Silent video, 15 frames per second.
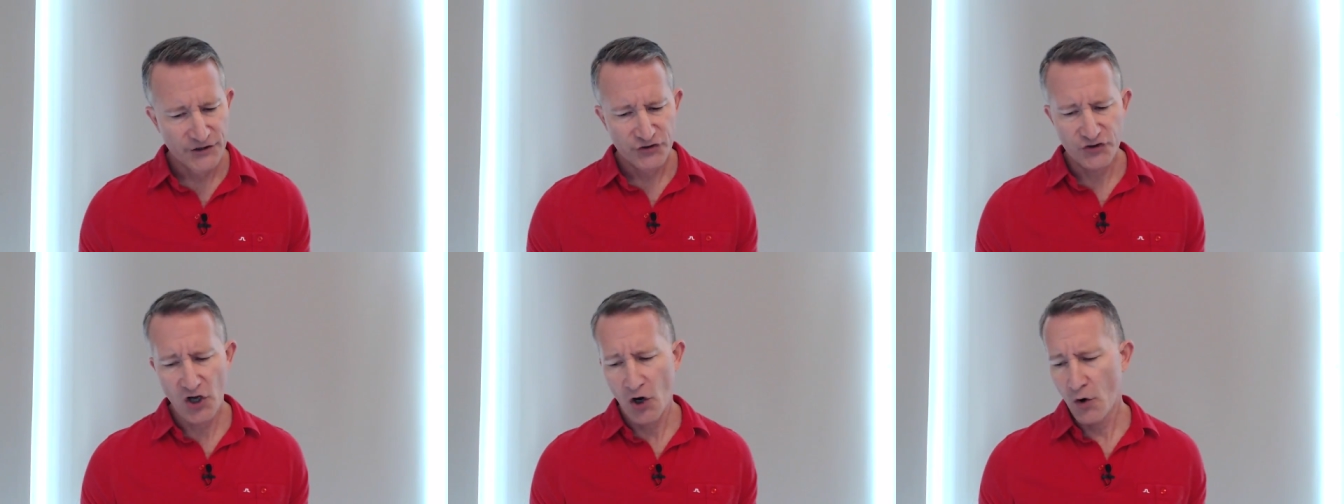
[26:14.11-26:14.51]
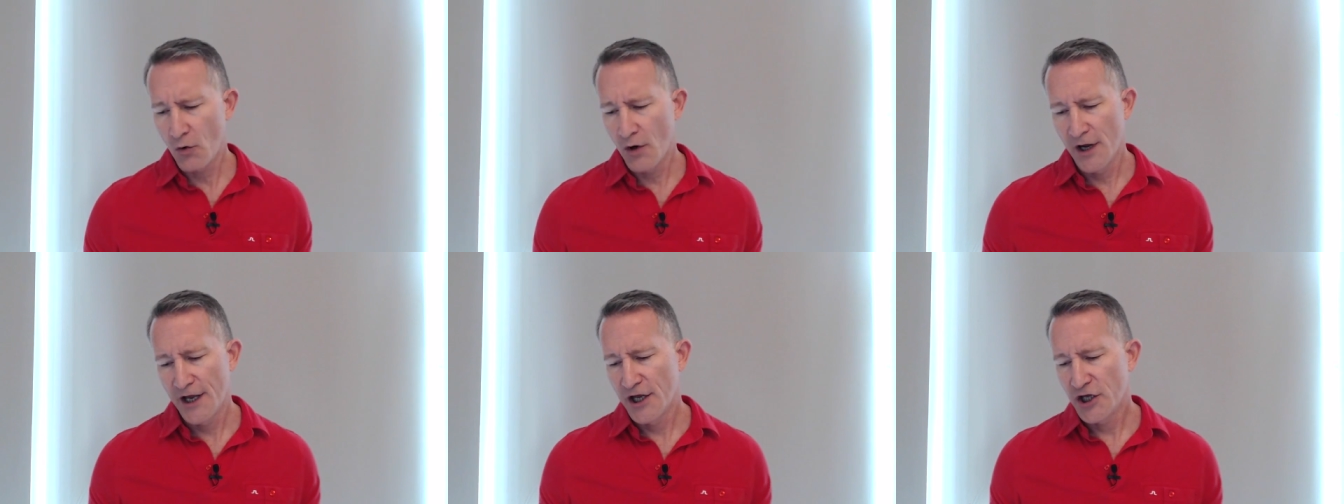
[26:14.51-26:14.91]

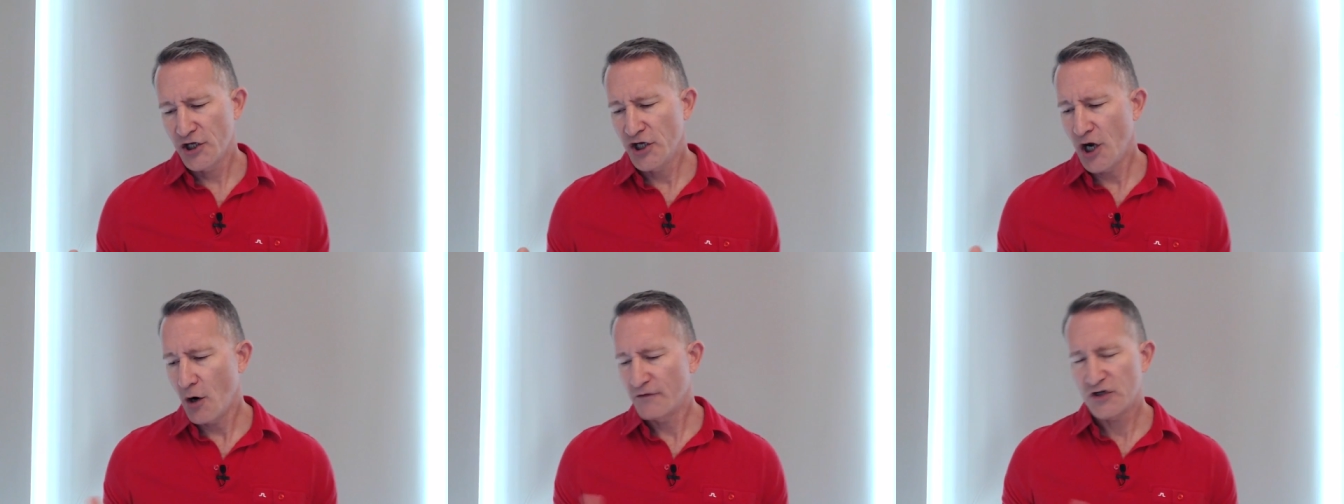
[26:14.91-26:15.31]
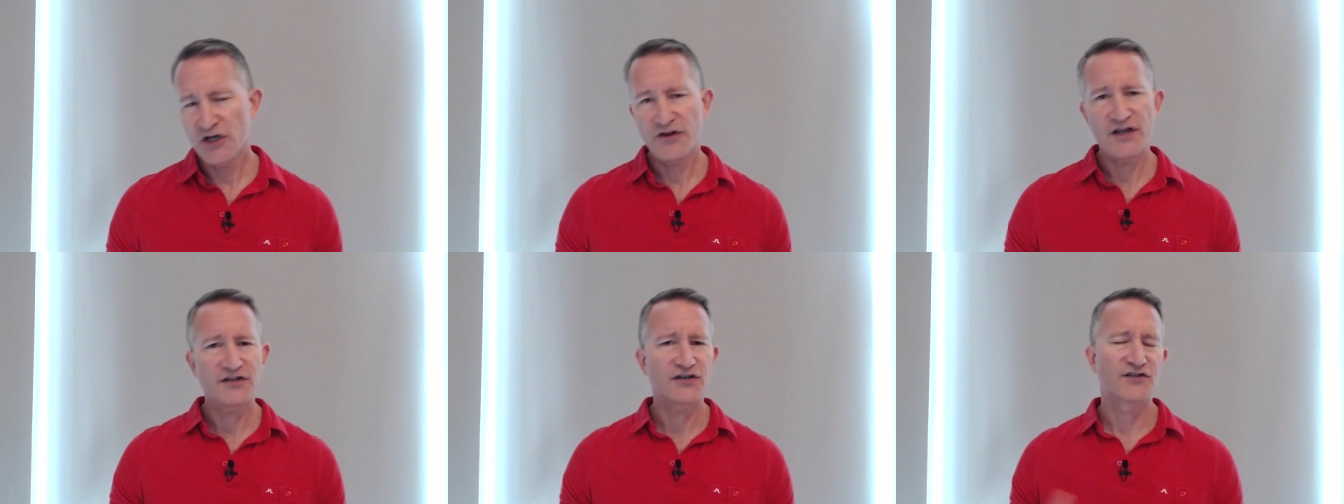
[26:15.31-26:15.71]
So, if
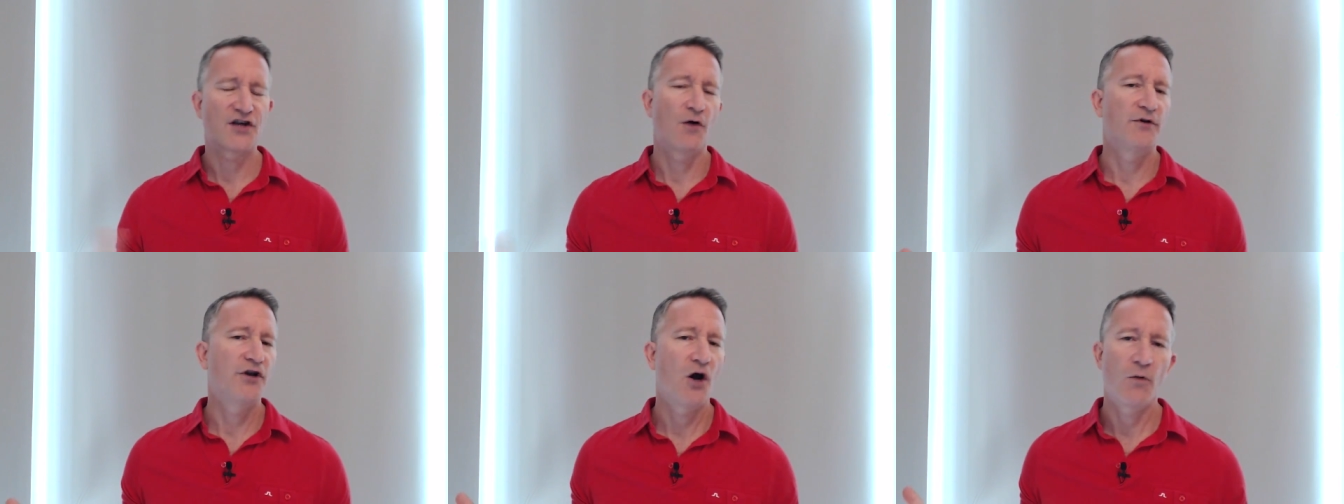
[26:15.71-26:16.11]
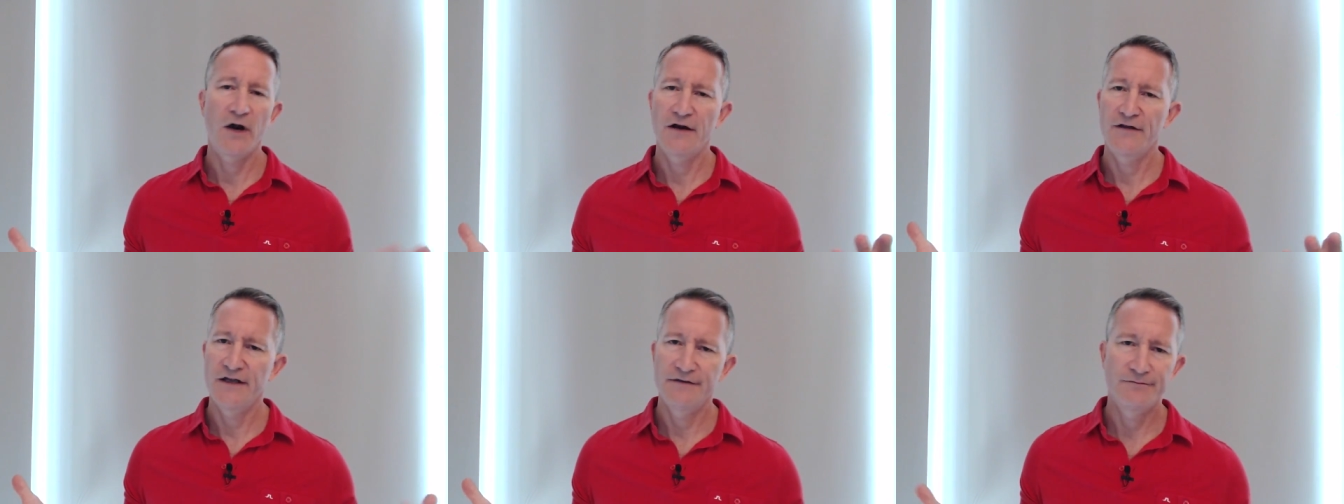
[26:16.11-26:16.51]
she thinks it's going
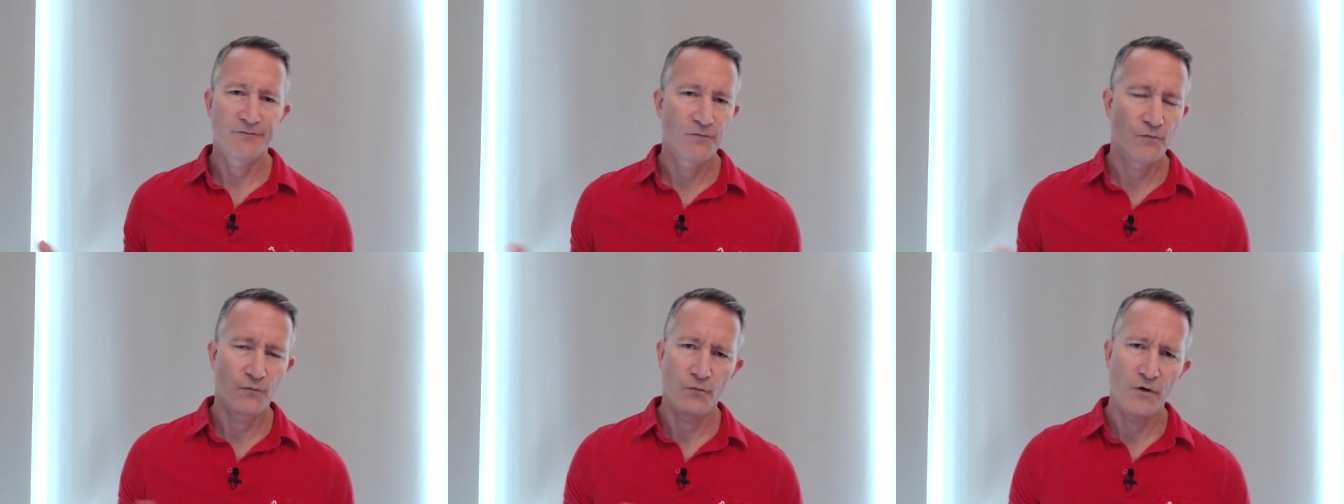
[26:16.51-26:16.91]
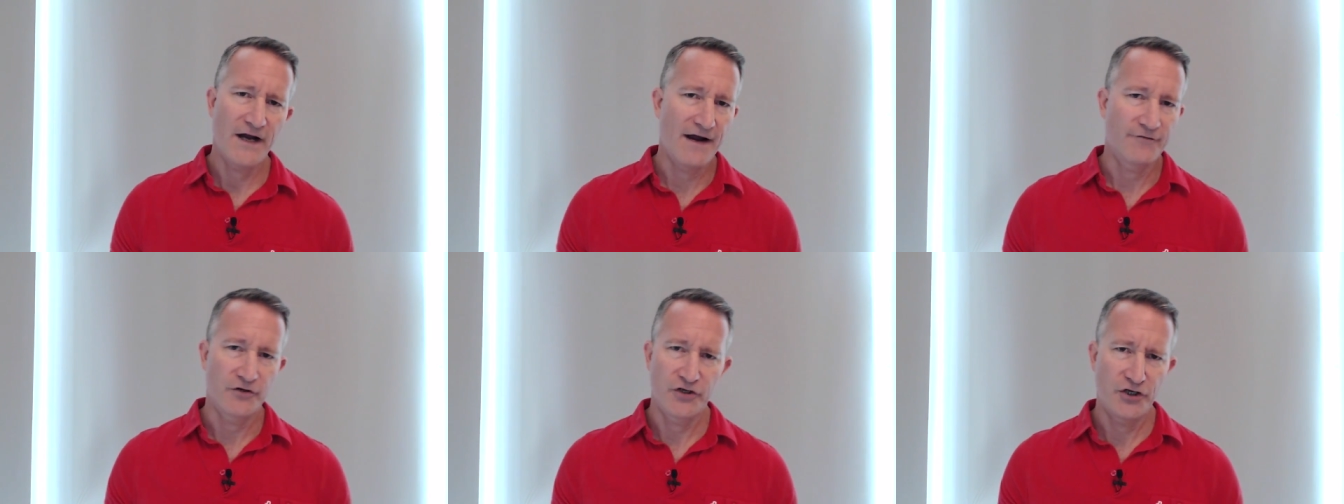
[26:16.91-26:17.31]
nowhere, then
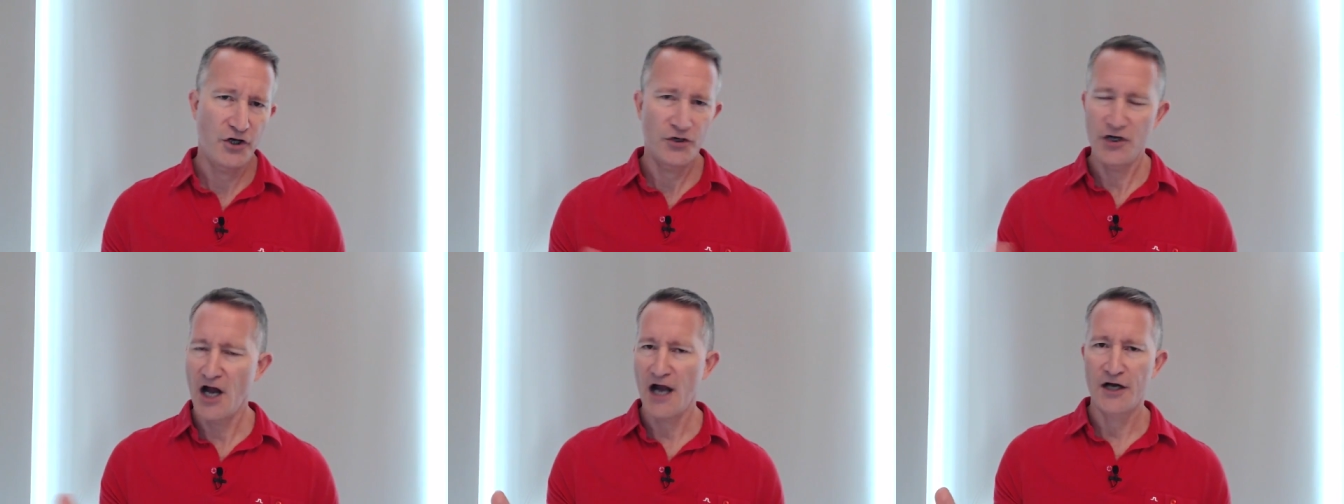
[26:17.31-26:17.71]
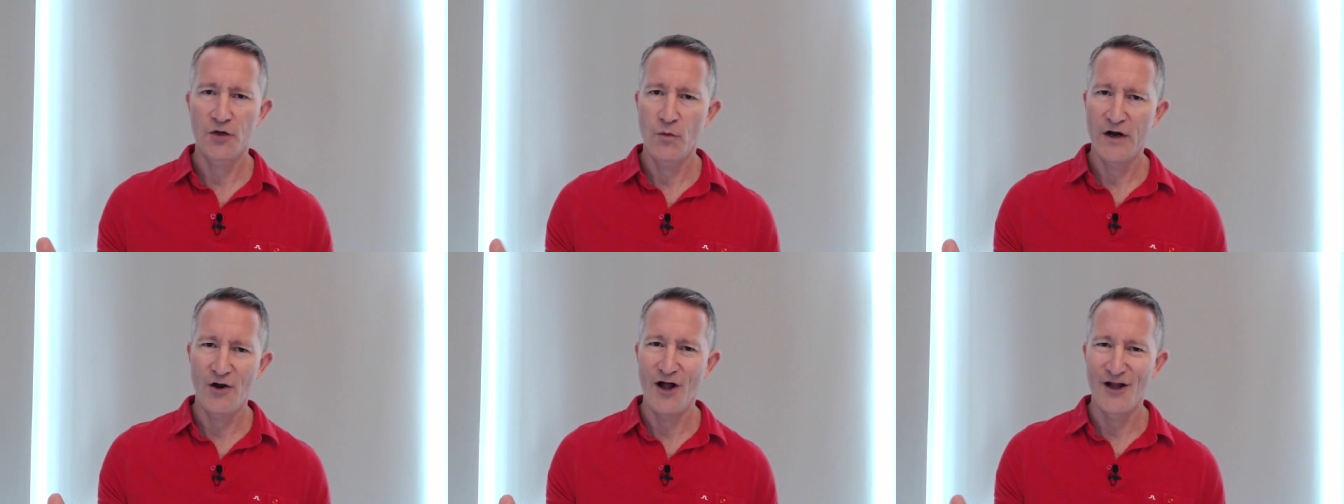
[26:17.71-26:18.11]
whatever. You're not going
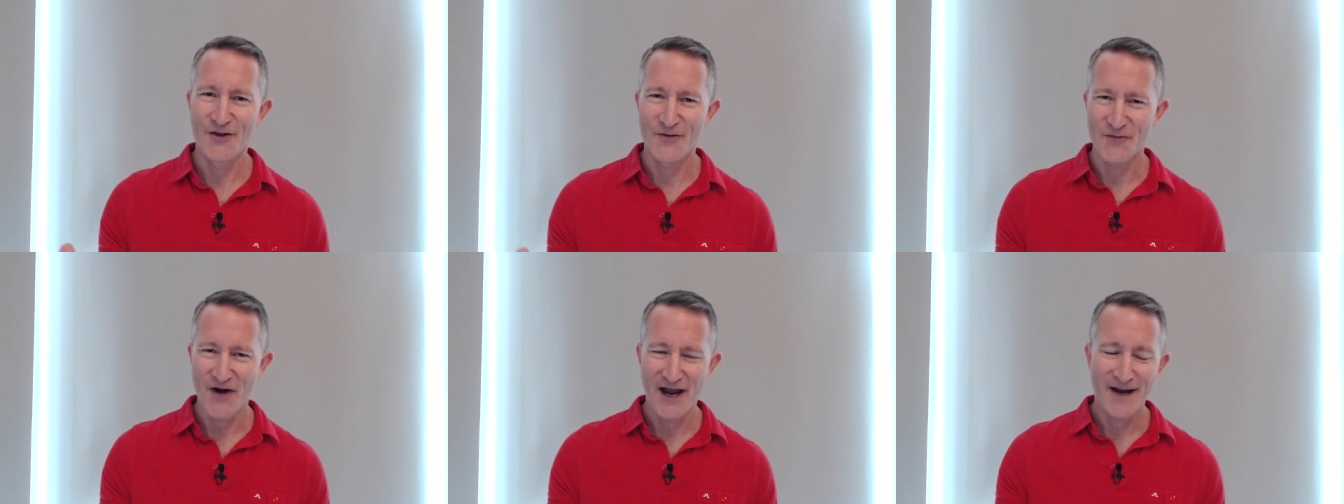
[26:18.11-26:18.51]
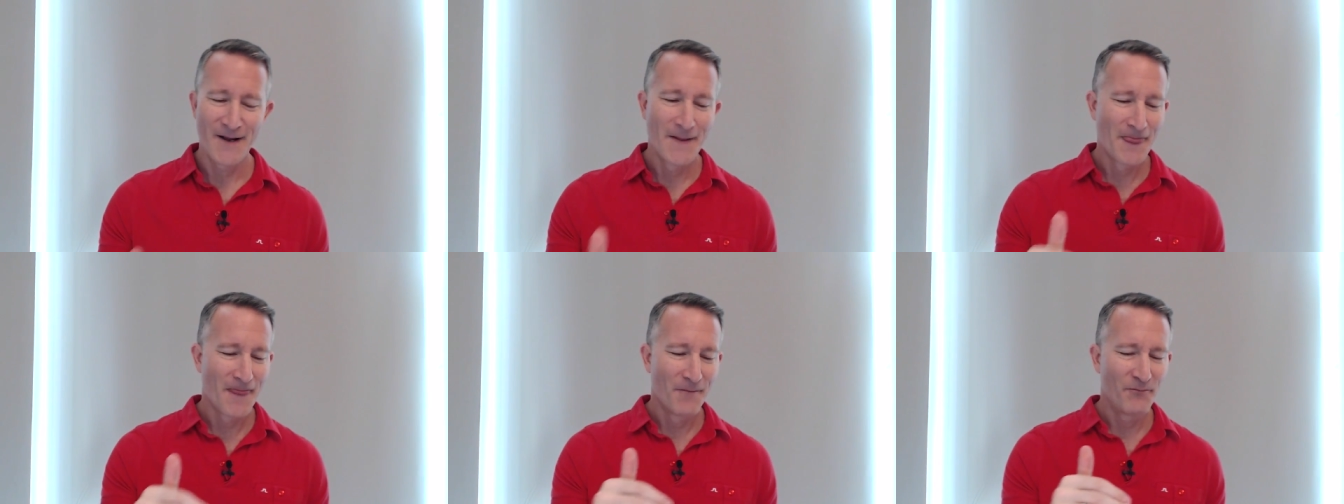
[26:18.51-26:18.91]
to win all of them, right?